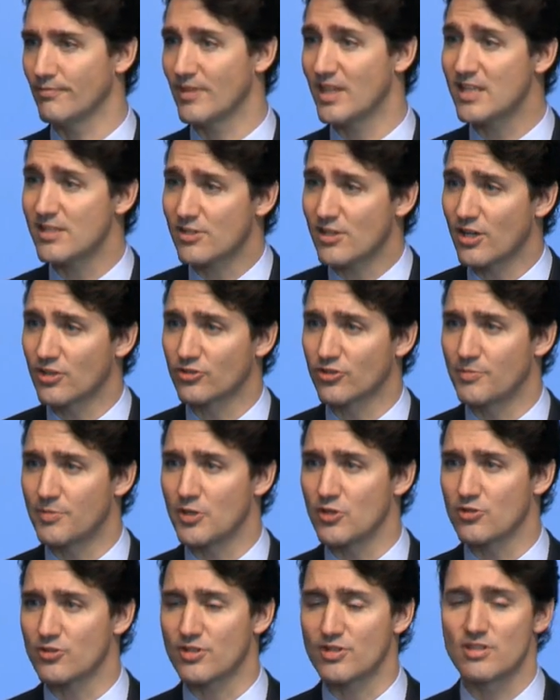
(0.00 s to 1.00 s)
These
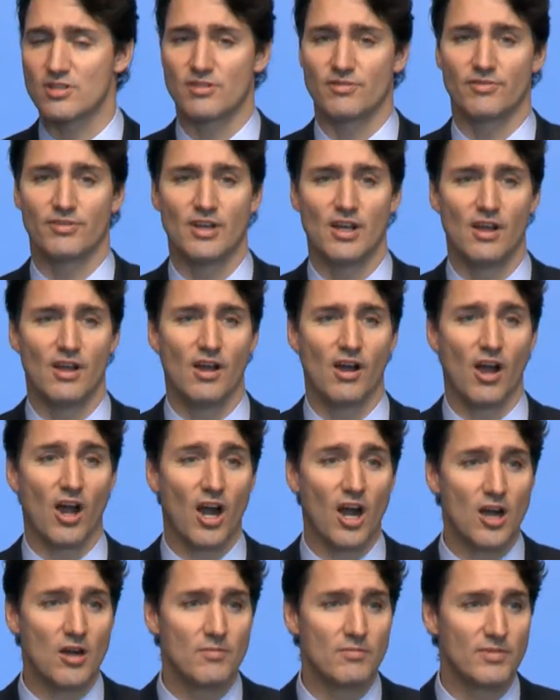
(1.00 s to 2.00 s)
contributions of
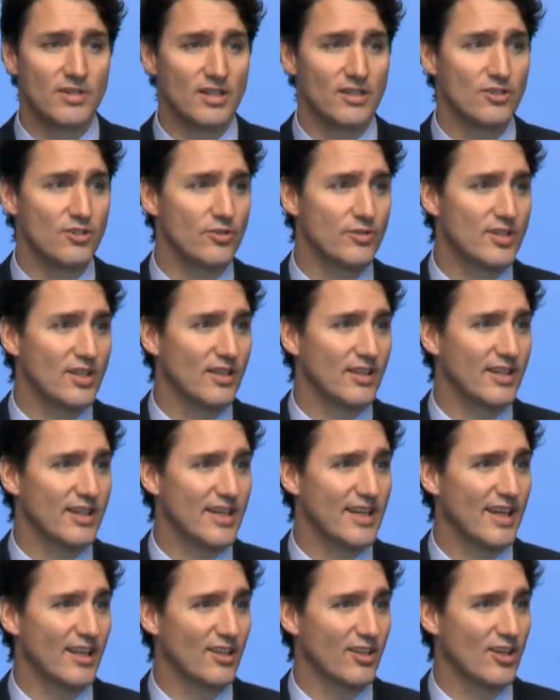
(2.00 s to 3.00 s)
armed and
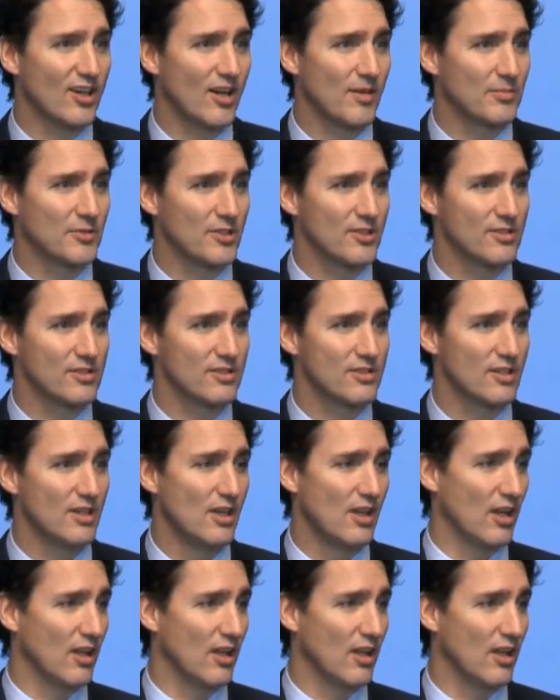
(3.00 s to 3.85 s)
utility helicopters,